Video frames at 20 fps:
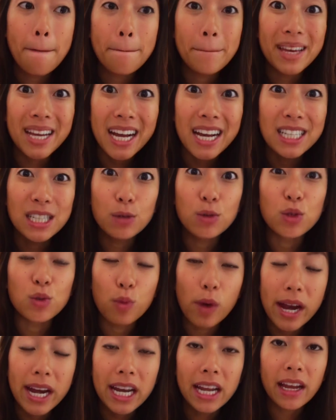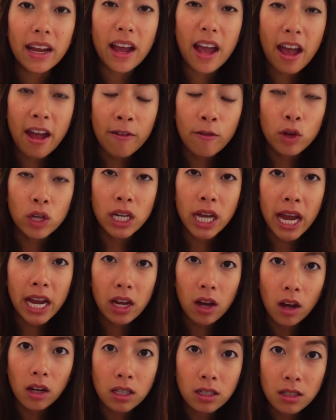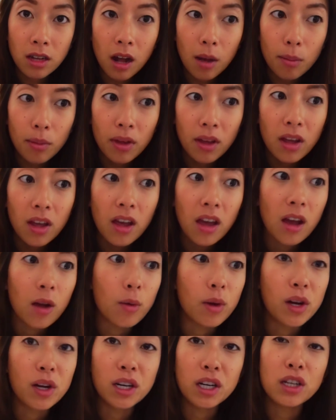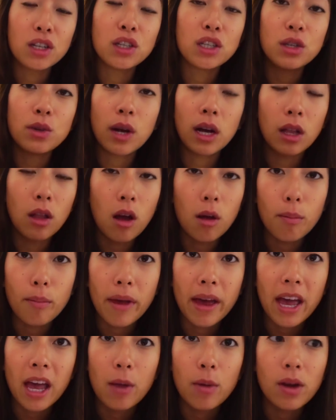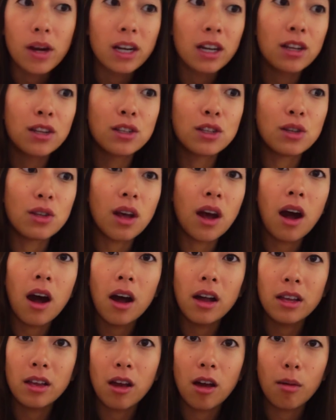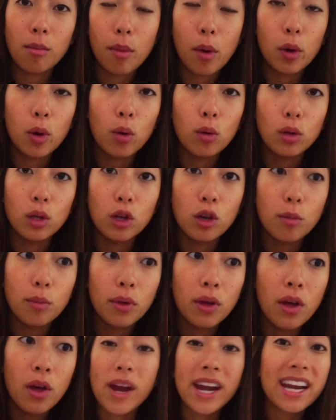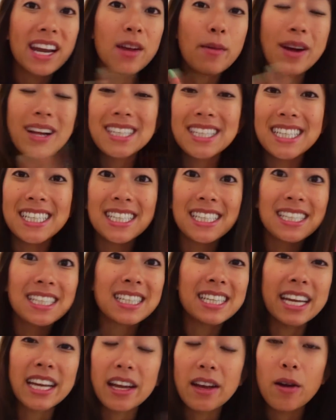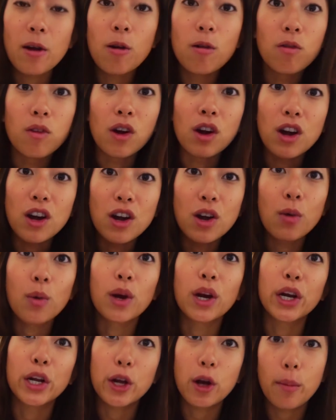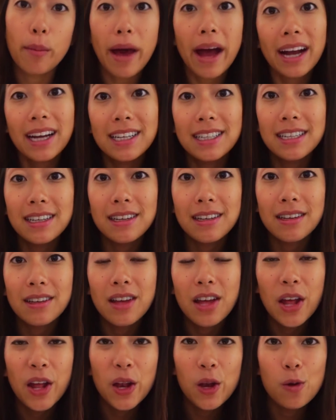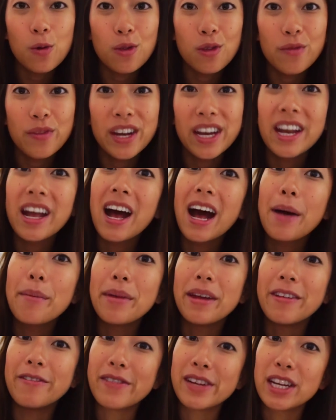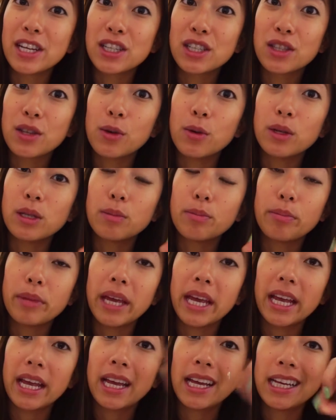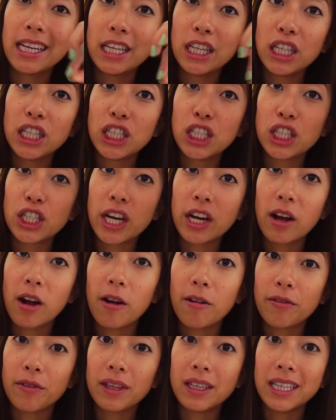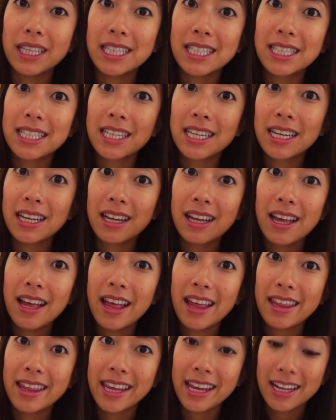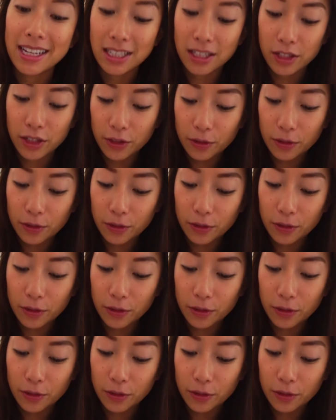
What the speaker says: because it was raining every day nonstop. And we couldn't do Halong Bay, we couldn't do the Ha Yang Moto Loop. Rainy, wet season's like over. We're gonna go back to northern Vietnam and finish those big check off the list things to